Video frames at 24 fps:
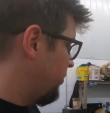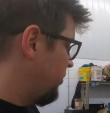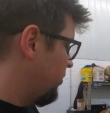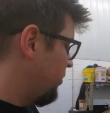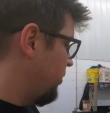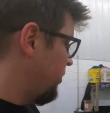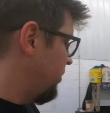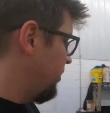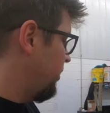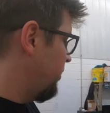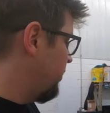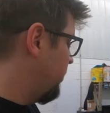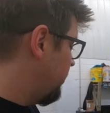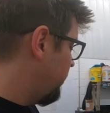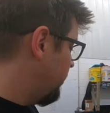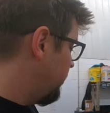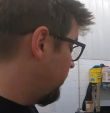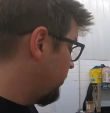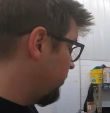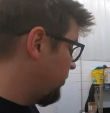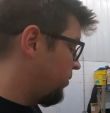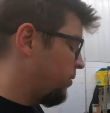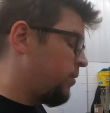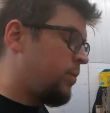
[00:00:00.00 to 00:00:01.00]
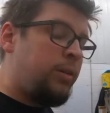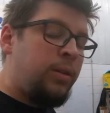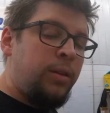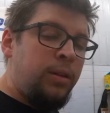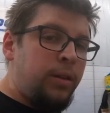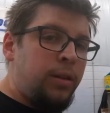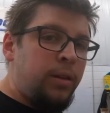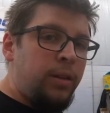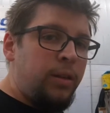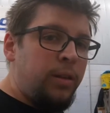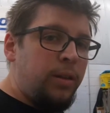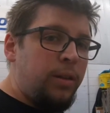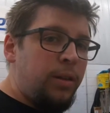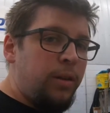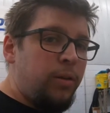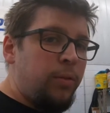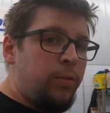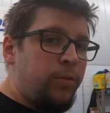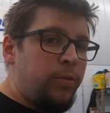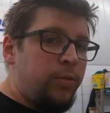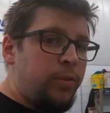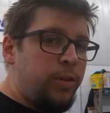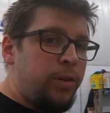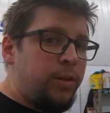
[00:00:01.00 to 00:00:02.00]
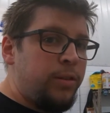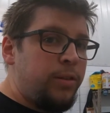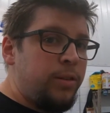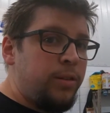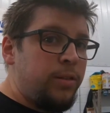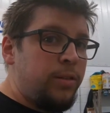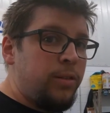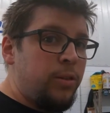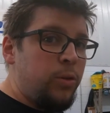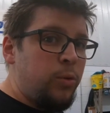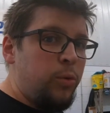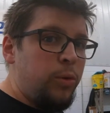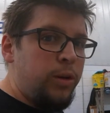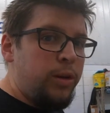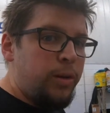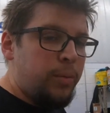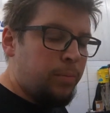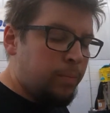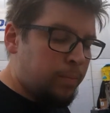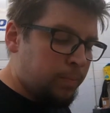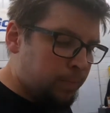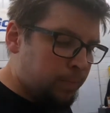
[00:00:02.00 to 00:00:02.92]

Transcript: on, and yeah, finish this dude up.